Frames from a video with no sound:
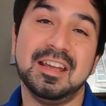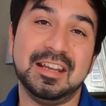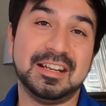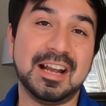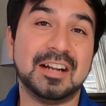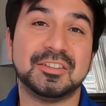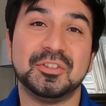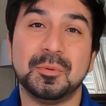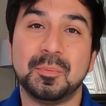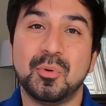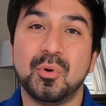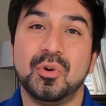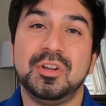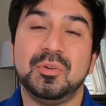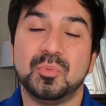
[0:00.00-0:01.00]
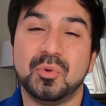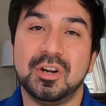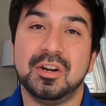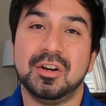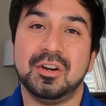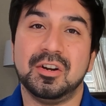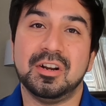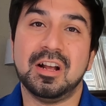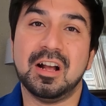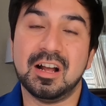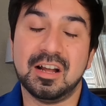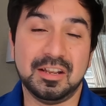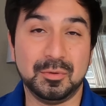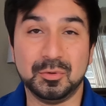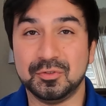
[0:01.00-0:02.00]
It got to the point where
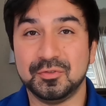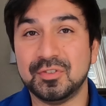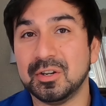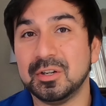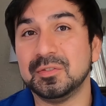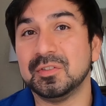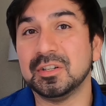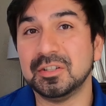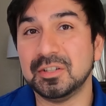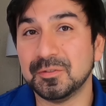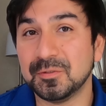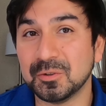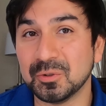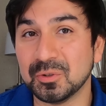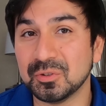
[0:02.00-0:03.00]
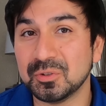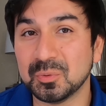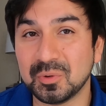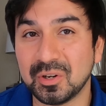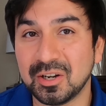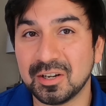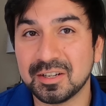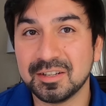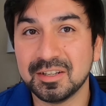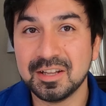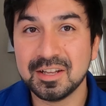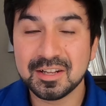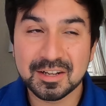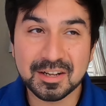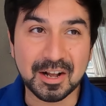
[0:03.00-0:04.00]
it was very, very difficult to walk.
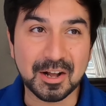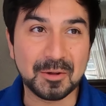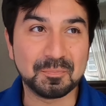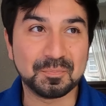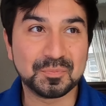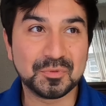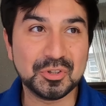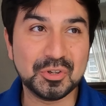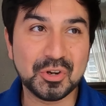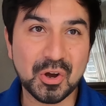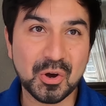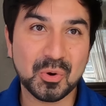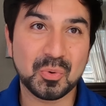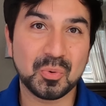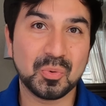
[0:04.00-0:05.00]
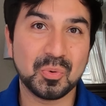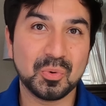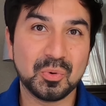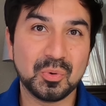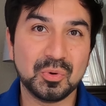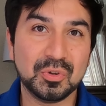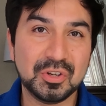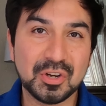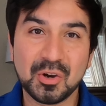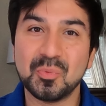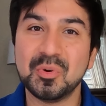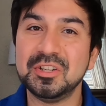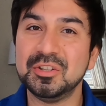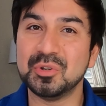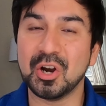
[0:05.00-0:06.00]
You know
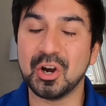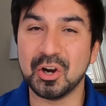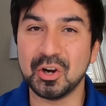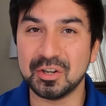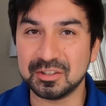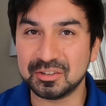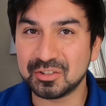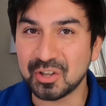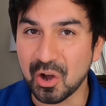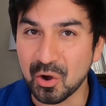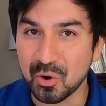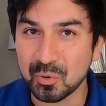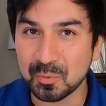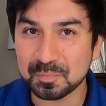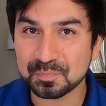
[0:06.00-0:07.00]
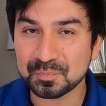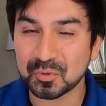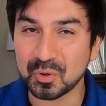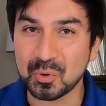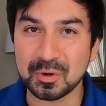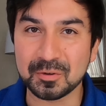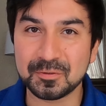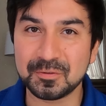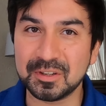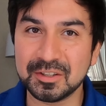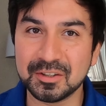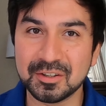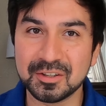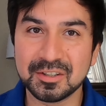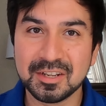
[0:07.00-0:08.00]
when you hurt a toe or a
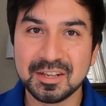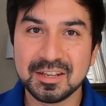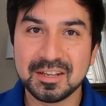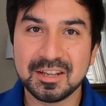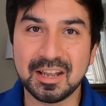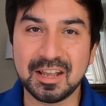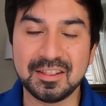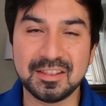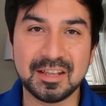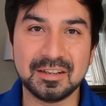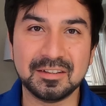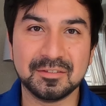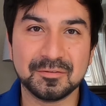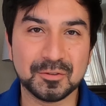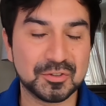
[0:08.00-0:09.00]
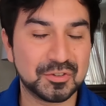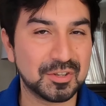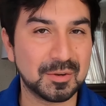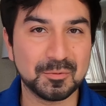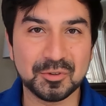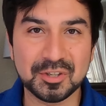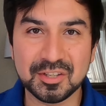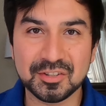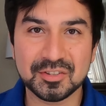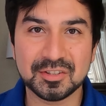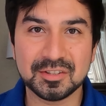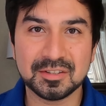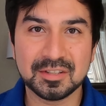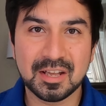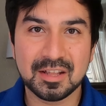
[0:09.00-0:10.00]
finger, and then for some
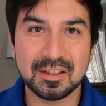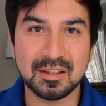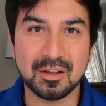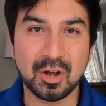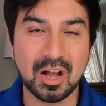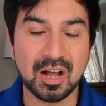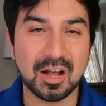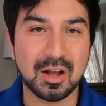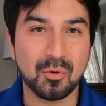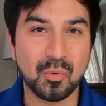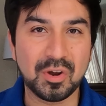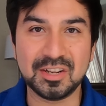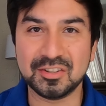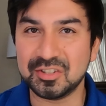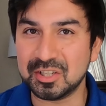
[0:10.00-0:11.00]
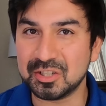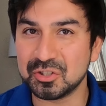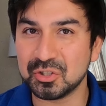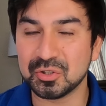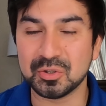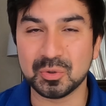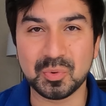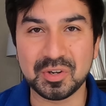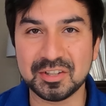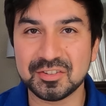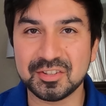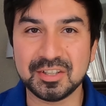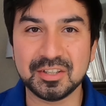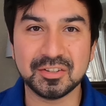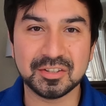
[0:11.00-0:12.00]
reason, when it's injured or when
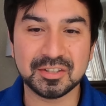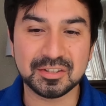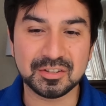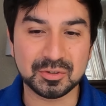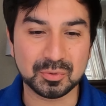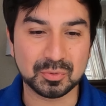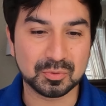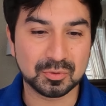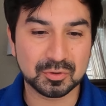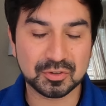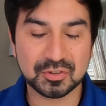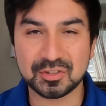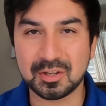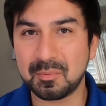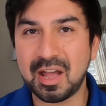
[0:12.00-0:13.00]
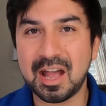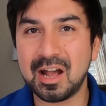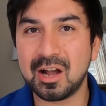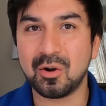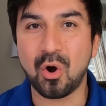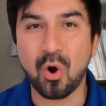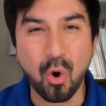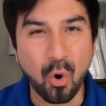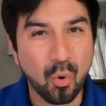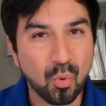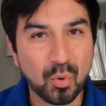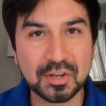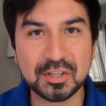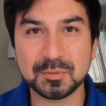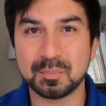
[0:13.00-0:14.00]
it's healing, you somehow
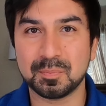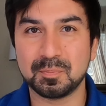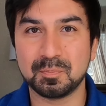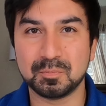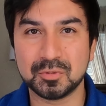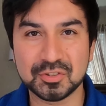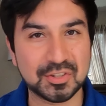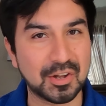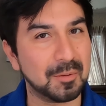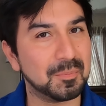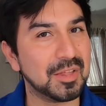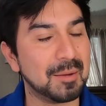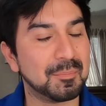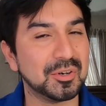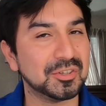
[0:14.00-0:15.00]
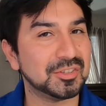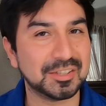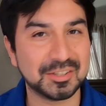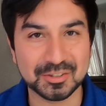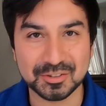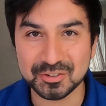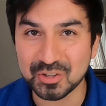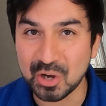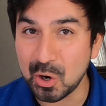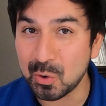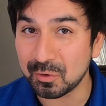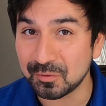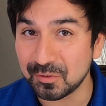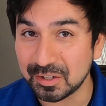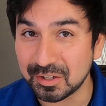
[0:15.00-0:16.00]
always stub that particular toe
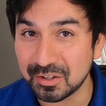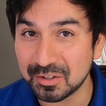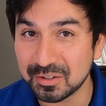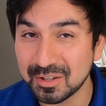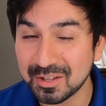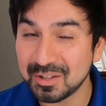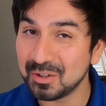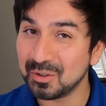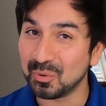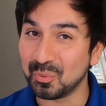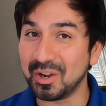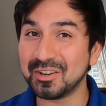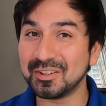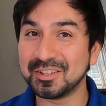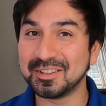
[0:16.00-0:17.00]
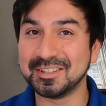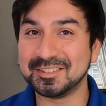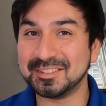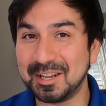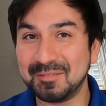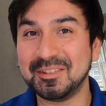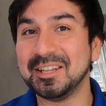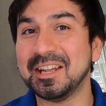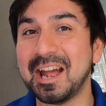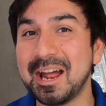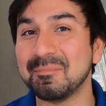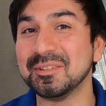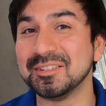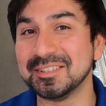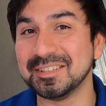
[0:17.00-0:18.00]
or finger? Well, the same thing
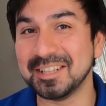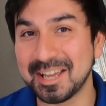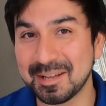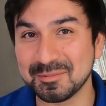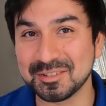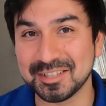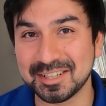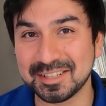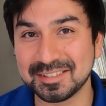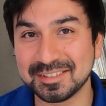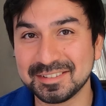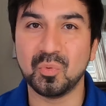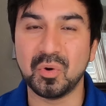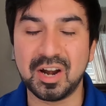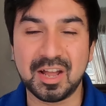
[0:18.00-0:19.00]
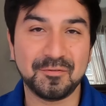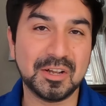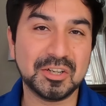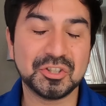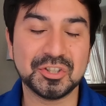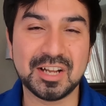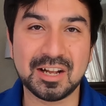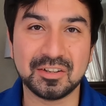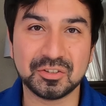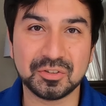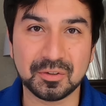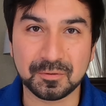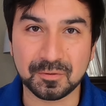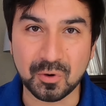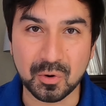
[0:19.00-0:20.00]
happens in the Amazon. When I ventured out into
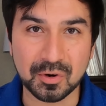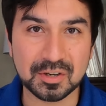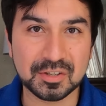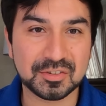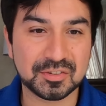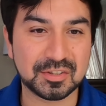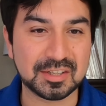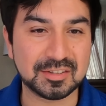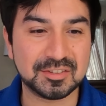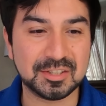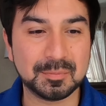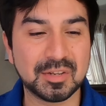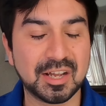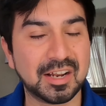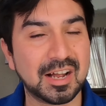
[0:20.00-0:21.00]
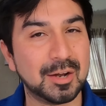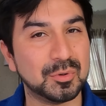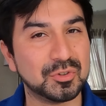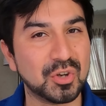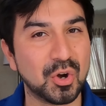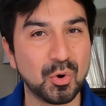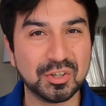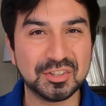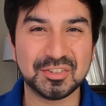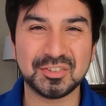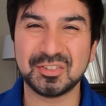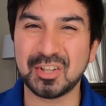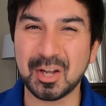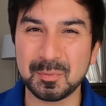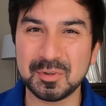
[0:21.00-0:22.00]
the forest, it seemed like I was always
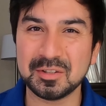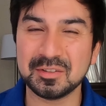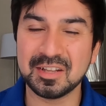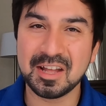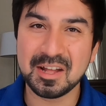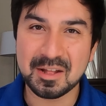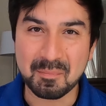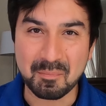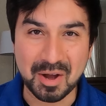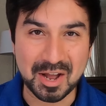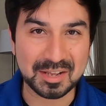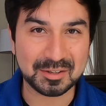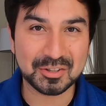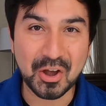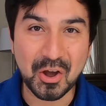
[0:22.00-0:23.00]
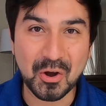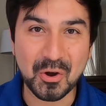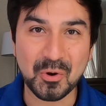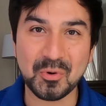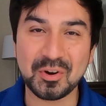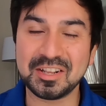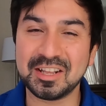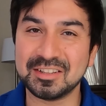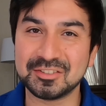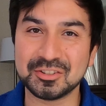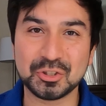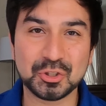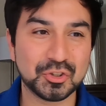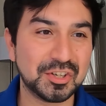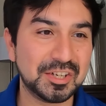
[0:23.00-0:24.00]
stubbing my toe against
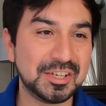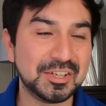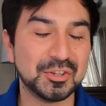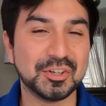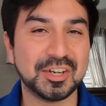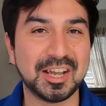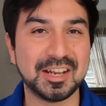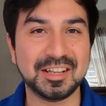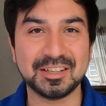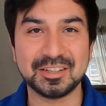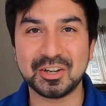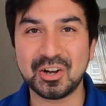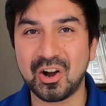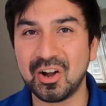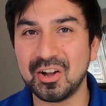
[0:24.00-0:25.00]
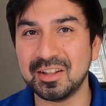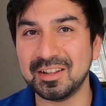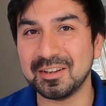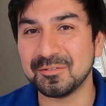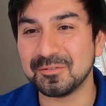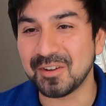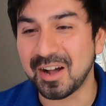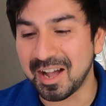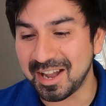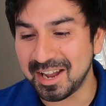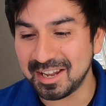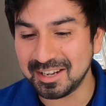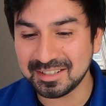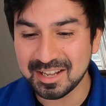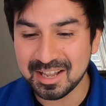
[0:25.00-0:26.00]
a tree or getting caught in a
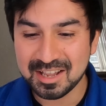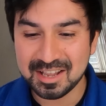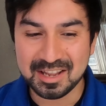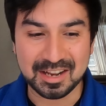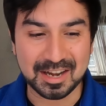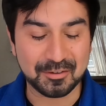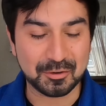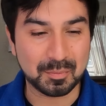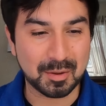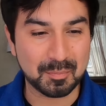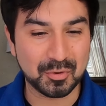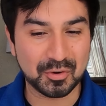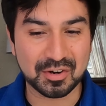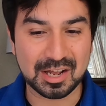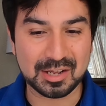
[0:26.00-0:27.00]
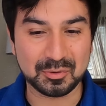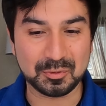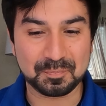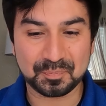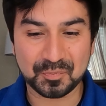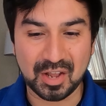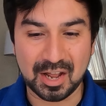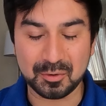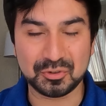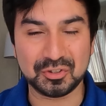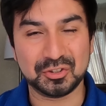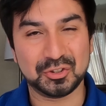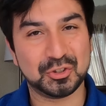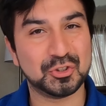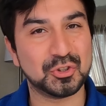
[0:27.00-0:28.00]
vine. And I remember I was
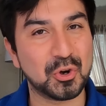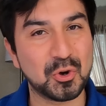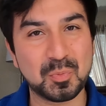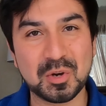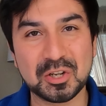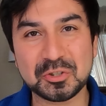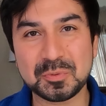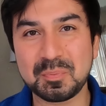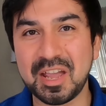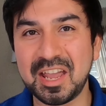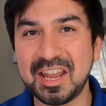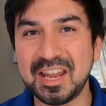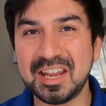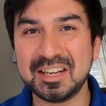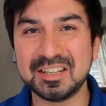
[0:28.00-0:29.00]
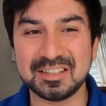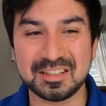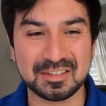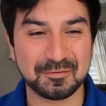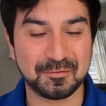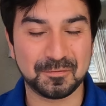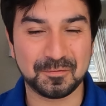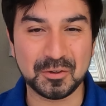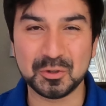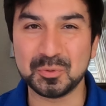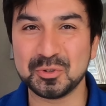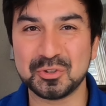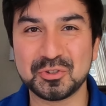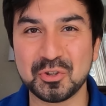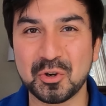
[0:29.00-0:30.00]
in so much pain and filled
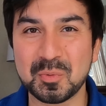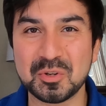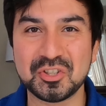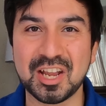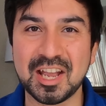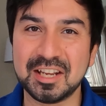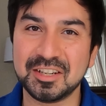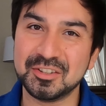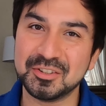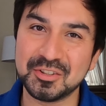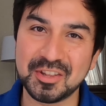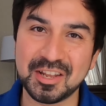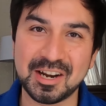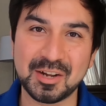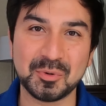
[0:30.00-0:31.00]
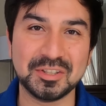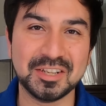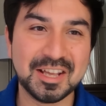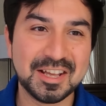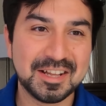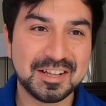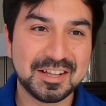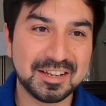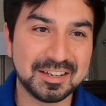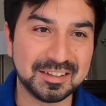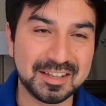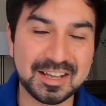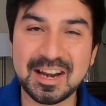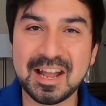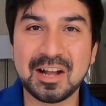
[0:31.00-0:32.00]
with so much anger that I would
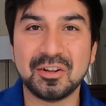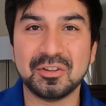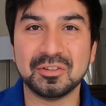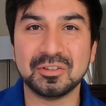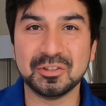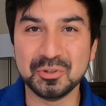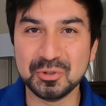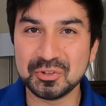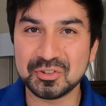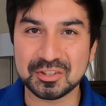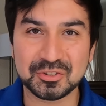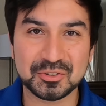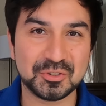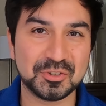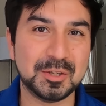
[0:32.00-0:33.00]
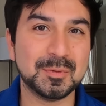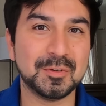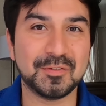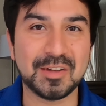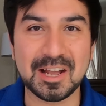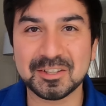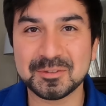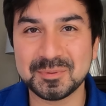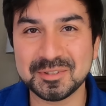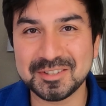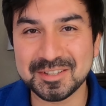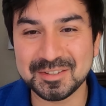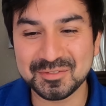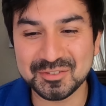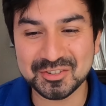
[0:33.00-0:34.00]
let out loose a stream of
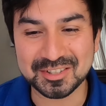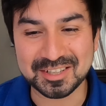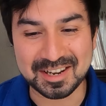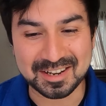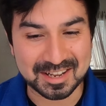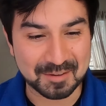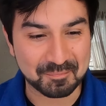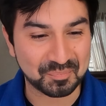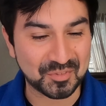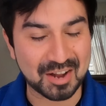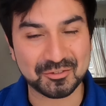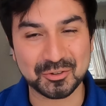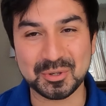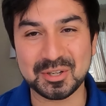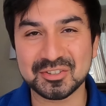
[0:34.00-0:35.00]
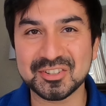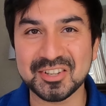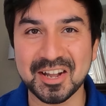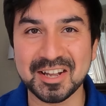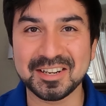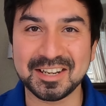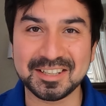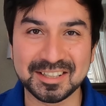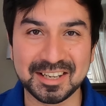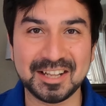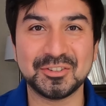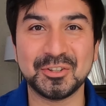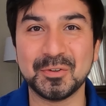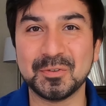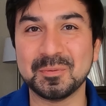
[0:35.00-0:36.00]
expletives, and then after I was done, I
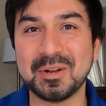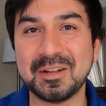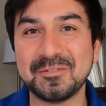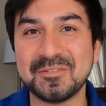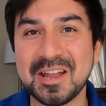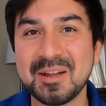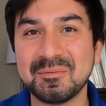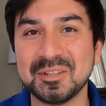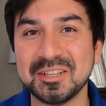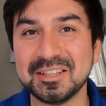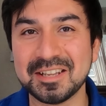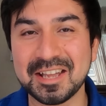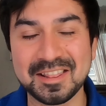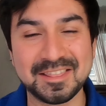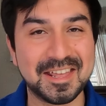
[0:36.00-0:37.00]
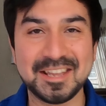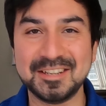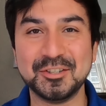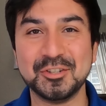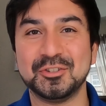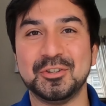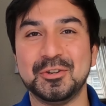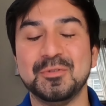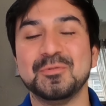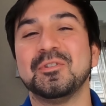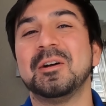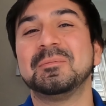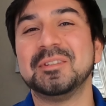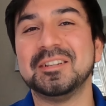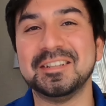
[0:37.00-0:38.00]
glanced over my family and they just
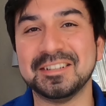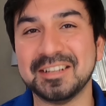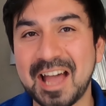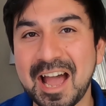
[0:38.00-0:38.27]
erupted in